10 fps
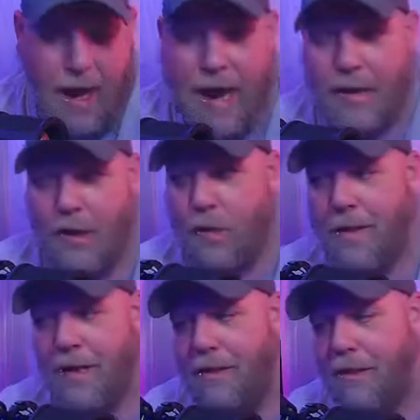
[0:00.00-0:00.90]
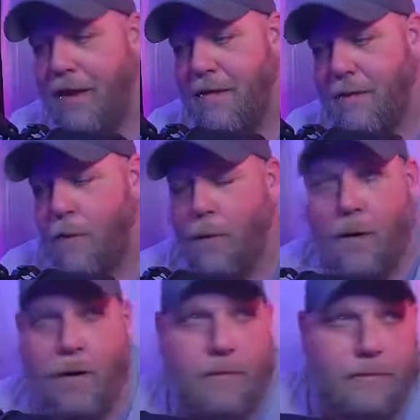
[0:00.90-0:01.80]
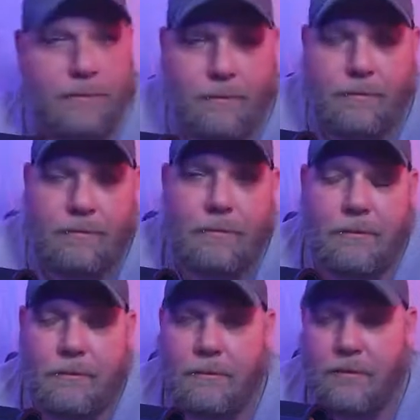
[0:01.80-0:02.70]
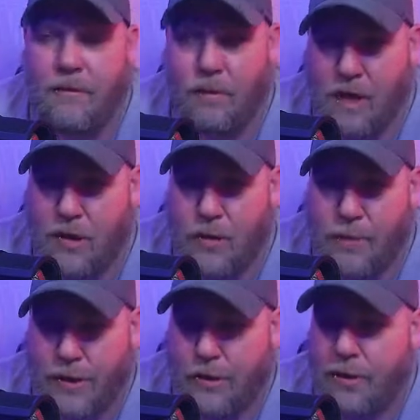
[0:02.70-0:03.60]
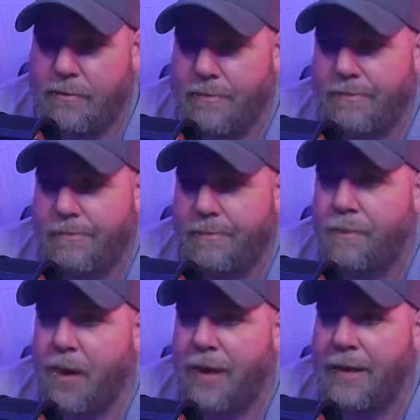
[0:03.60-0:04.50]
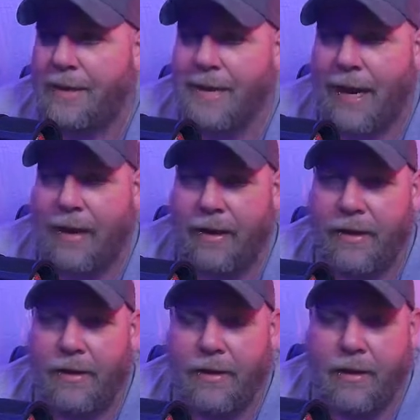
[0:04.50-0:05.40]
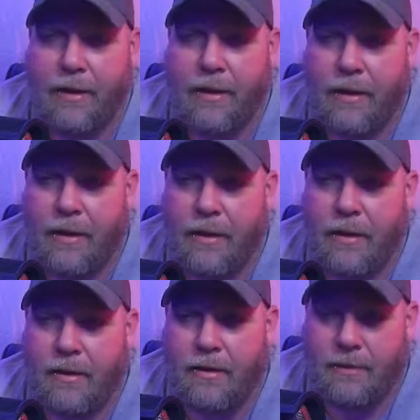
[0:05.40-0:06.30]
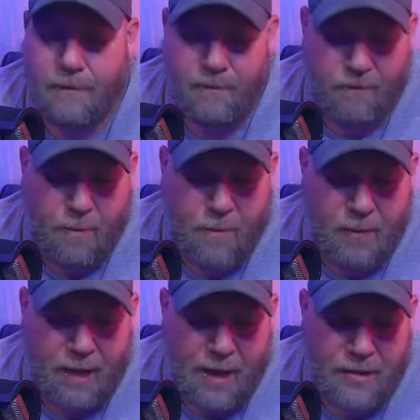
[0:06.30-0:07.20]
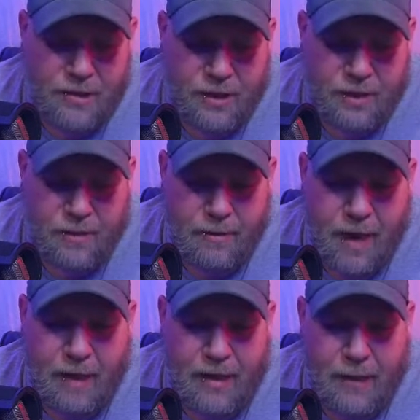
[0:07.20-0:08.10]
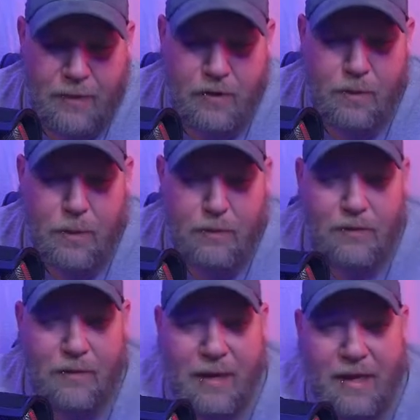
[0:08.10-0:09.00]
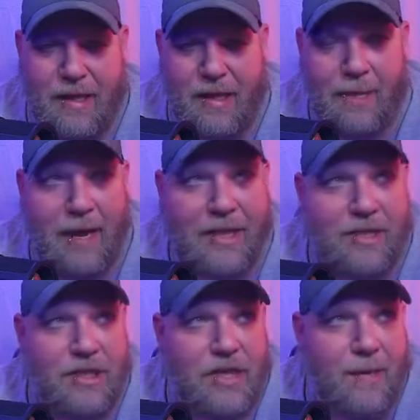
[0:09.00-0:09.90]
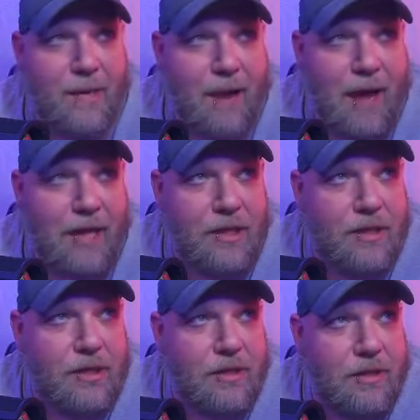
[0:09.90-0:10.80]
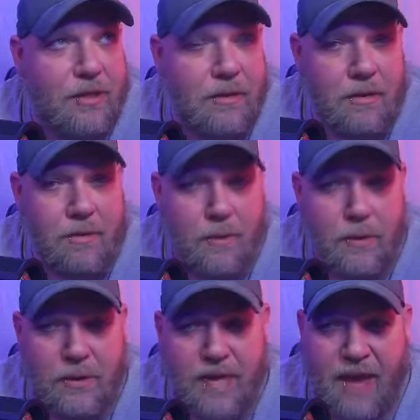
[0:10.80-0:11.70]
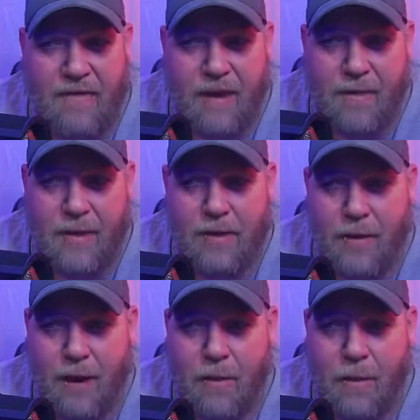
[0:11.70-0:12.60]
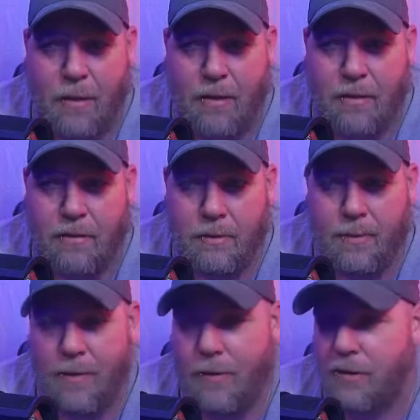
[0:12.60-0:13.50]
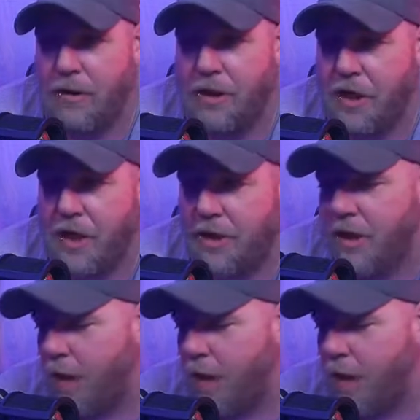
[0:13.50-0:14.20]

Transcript: Ali will be looking for retribution, pun intended. If you remember last year, Ali was supposed to have been in the Elimination Chamber match but was kayfabe injured by Orton, or maybe it was legit injured.